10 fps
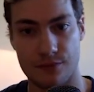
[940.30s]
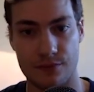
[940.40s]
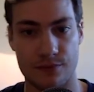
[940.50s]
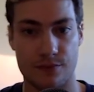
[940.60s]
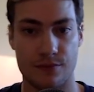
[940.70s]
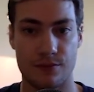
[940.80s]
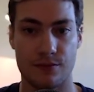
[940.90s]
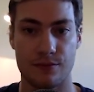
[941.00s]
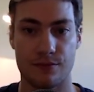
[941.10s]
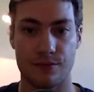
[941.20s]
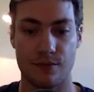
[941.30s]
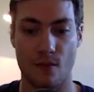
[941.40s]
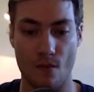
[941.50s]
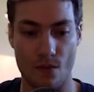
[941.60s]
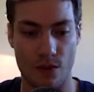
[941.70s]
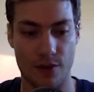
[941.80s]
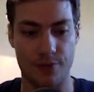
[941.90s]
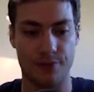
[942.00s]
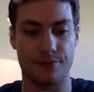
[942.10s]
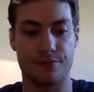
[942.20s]
cared or thought about like
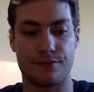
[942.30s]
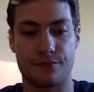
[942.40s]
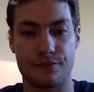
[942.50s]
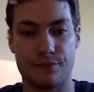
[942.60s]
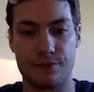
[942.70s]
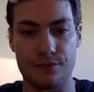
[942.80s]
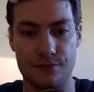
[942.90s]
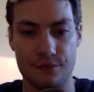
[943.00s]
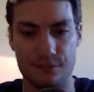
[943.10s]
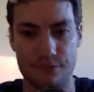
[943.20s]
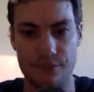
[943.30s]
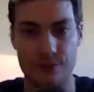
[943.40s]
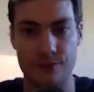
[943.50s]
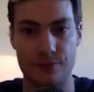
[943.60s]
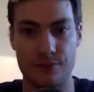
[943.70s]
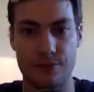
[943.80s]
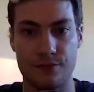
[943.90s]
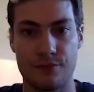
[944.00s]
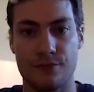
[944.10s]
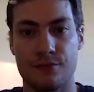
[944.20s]
the foreskin like
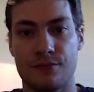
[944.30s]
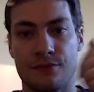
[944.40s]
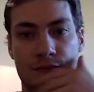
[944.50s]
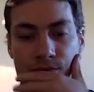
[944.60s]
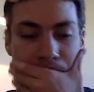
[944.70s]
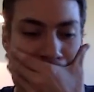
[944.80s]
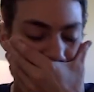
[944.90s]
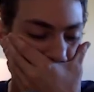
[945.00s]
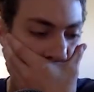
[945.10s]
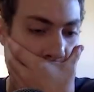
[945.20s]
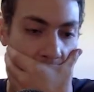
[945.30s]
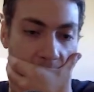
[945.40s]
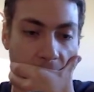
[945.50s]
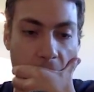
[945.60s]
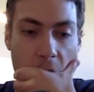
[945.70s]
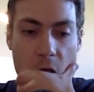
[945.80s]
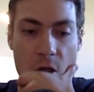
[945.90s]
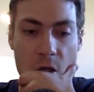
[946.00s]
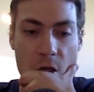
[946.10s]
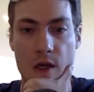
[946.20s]
this as we do
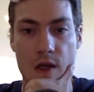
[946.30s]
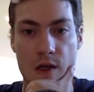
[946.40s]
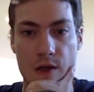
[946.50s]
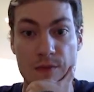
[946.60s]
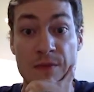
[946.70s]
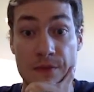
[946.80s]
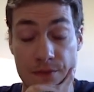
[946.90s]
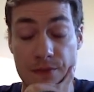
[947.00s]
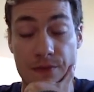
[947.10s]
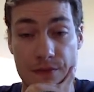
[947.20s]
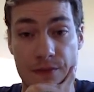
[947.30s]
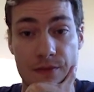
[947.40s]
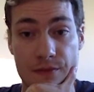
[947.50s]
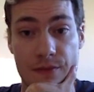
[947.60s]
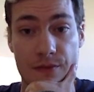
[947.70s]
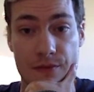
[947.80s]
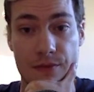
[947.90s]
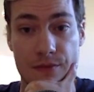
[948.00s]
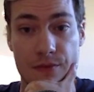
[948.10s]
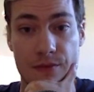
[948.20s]
i mean it's it's just
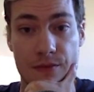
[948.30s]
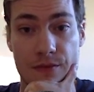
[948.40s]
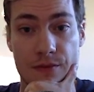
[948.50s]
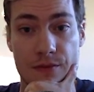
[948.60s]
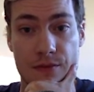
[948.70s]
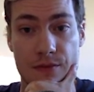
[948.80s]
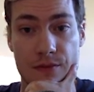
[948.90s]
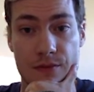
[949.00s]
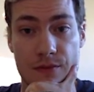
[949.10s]
weird